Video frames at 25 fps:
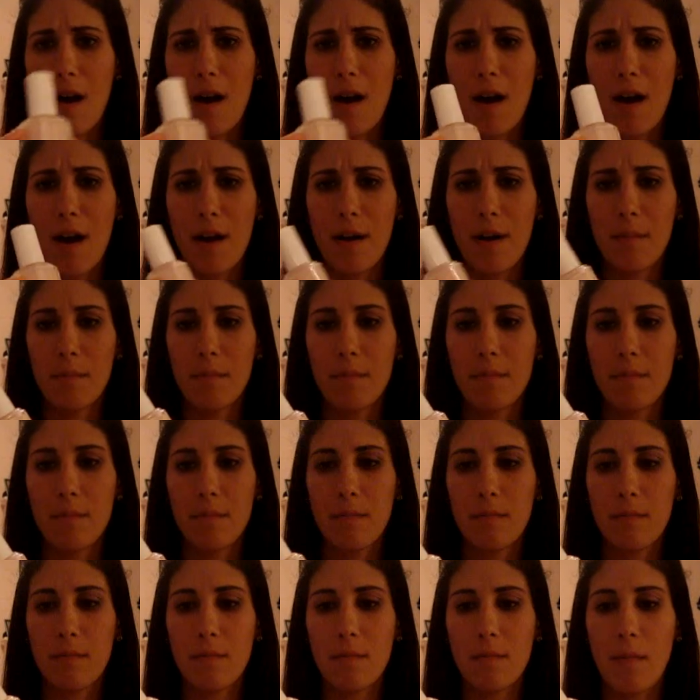I've
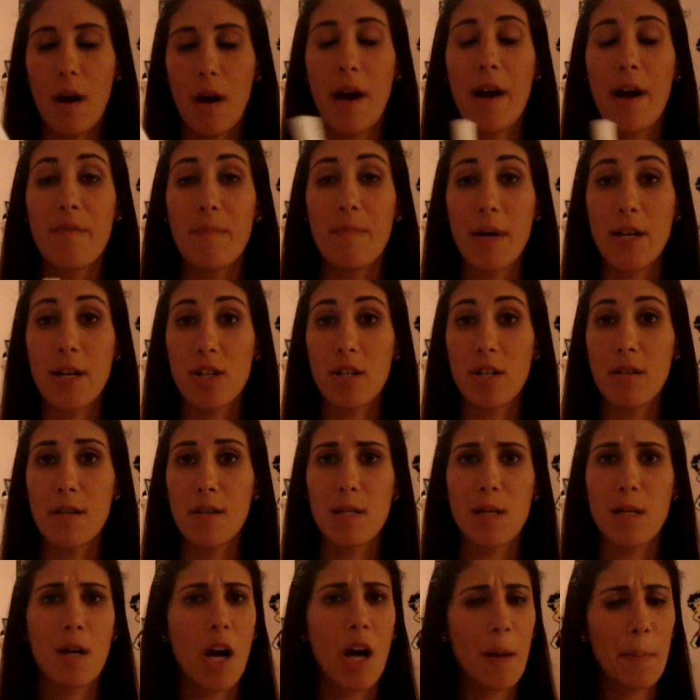mentioned
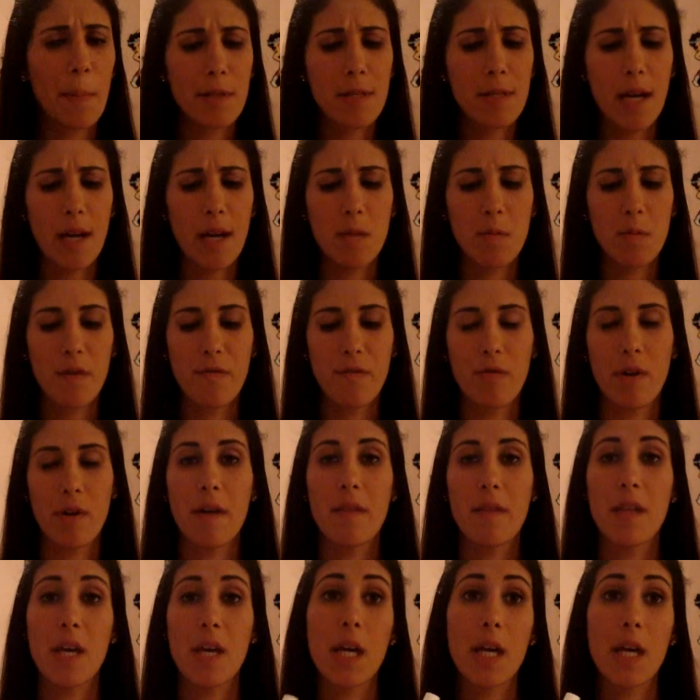this a couple times before,
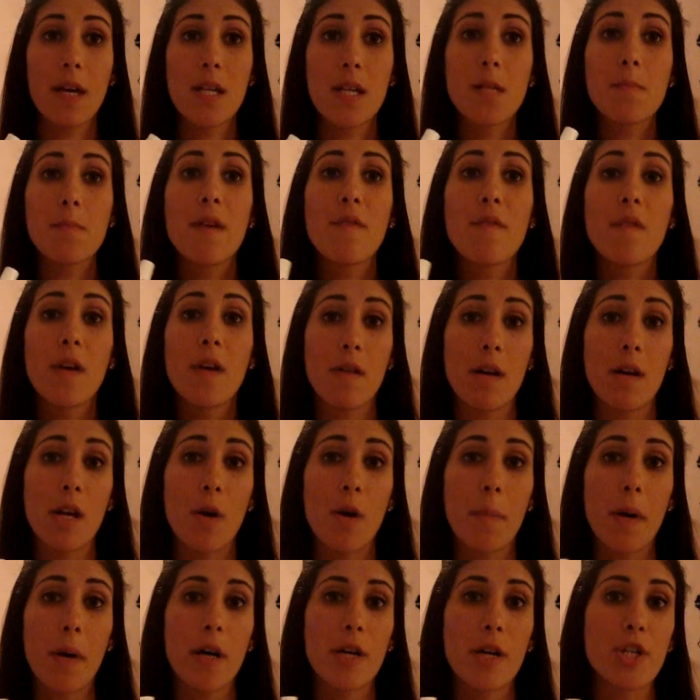I think. It's my favorite
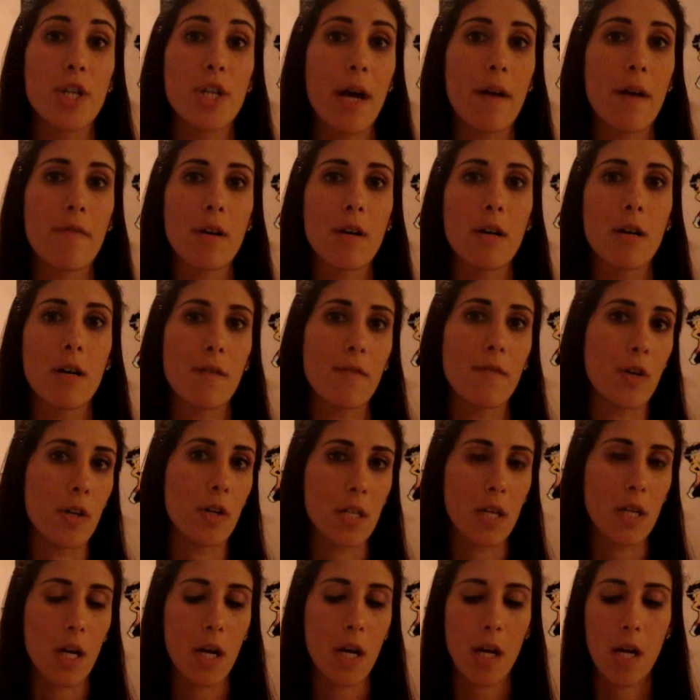nail polish ever of
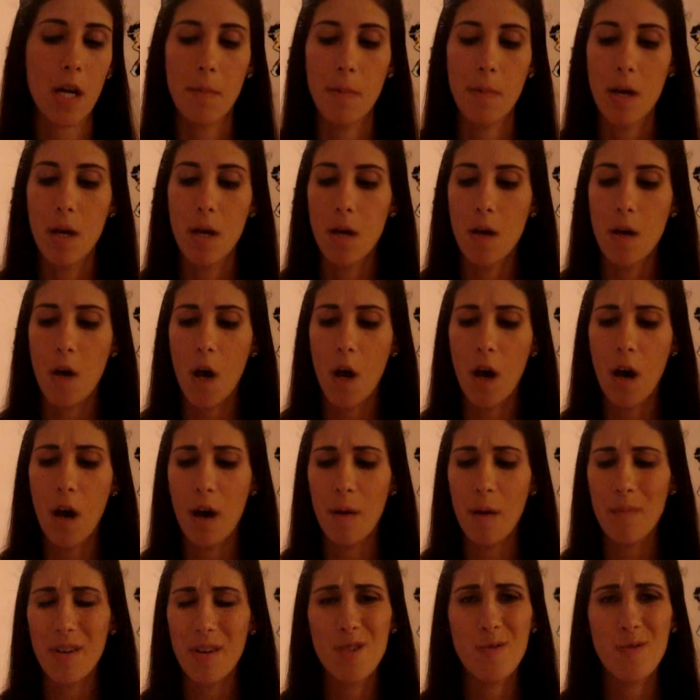all time,
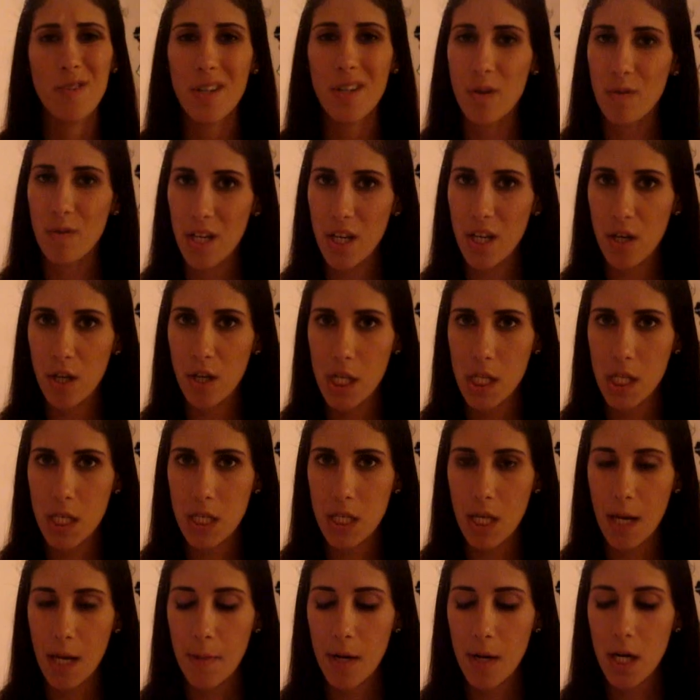but it's really only good in the
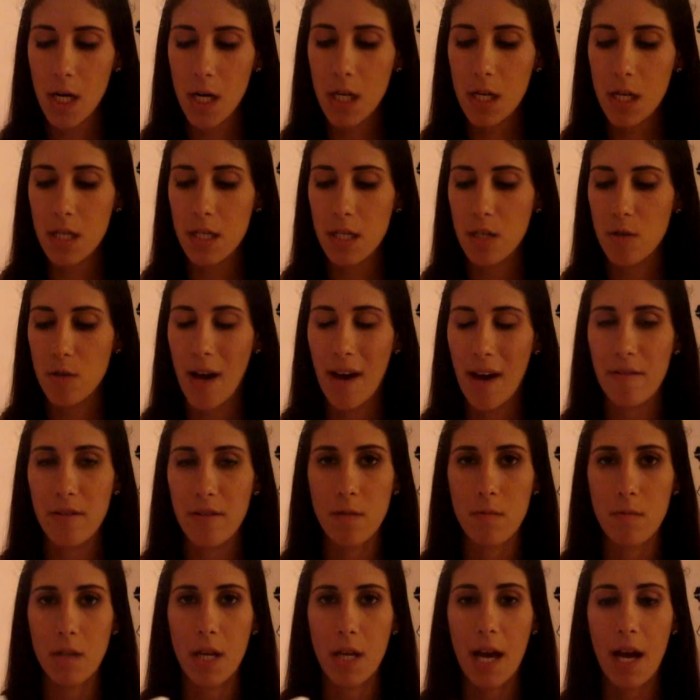summer because you have
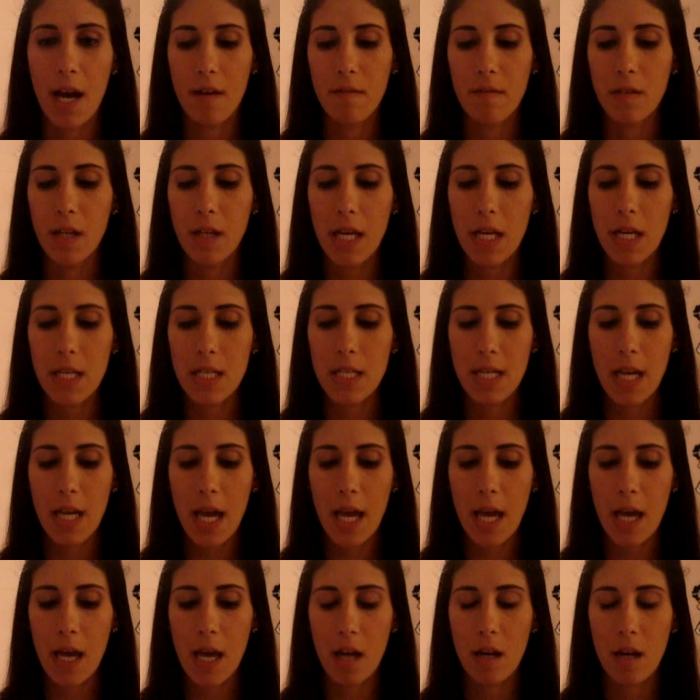to really have like
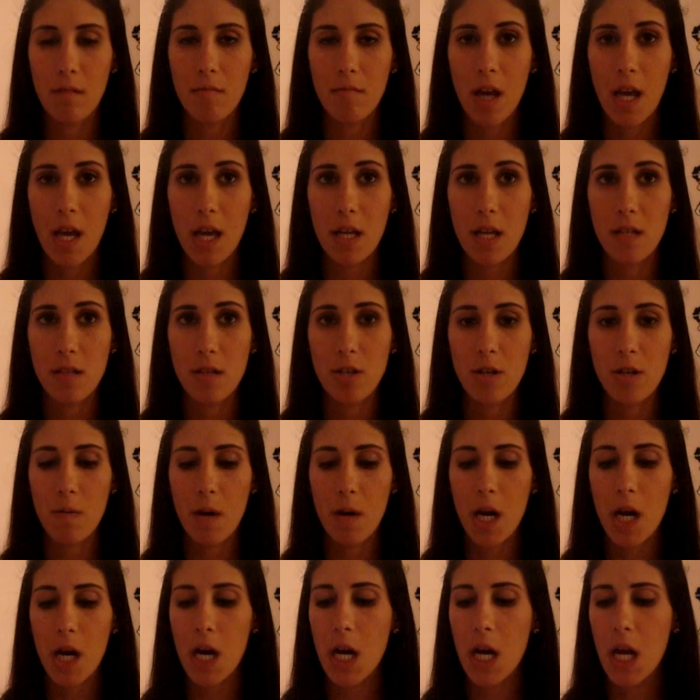tan hands to
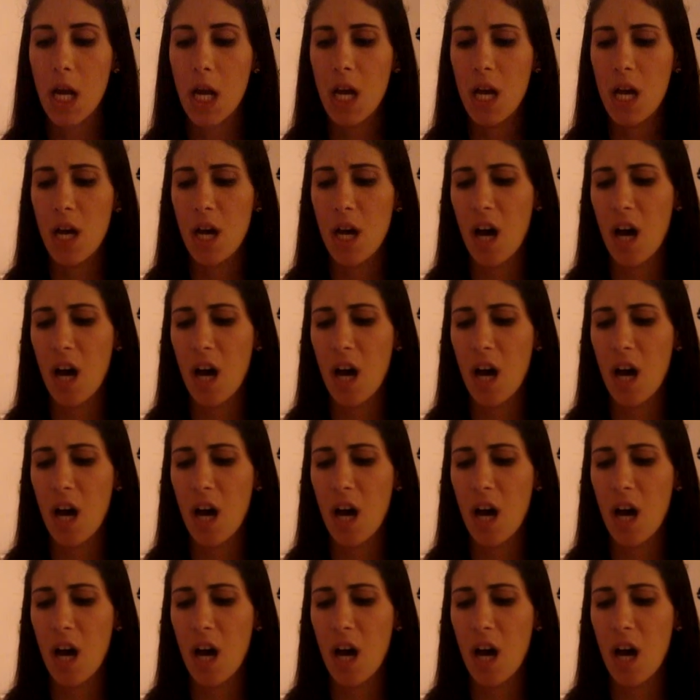wear it.